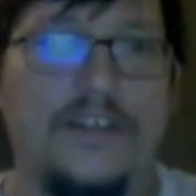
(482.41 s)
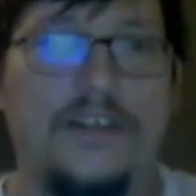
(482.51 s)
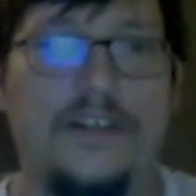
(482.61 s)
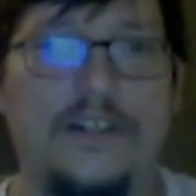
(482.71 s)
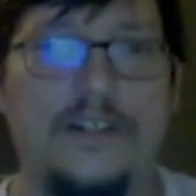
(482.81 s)

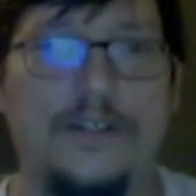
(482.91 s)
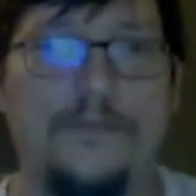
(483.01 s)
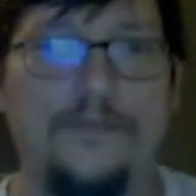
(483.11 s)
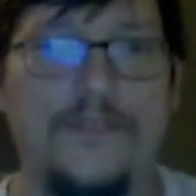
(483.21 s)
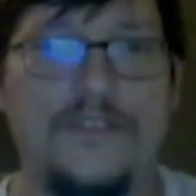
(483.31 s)

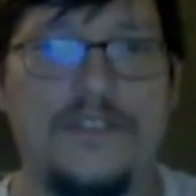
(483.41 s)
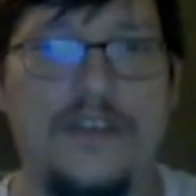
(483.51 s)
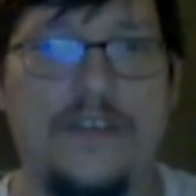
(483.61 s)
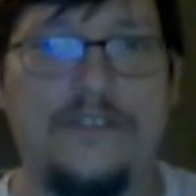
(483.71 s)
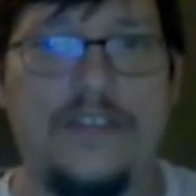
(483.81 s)
And so
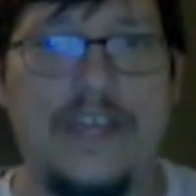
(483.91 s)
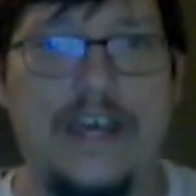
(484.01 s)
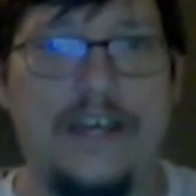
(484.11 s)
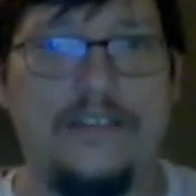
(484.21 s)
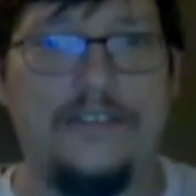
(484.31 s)
after
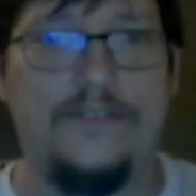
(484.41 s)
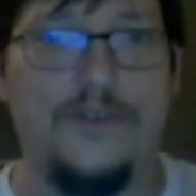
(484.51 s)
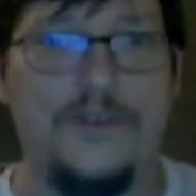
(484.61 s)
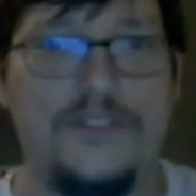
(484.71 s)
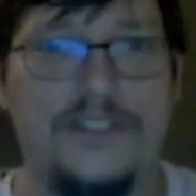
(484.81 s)
that, of
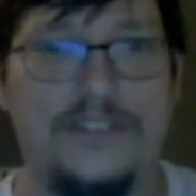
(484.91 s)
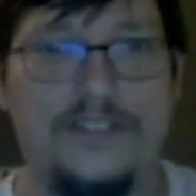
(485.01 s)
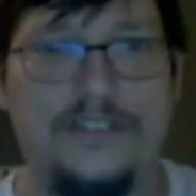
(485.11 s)
course he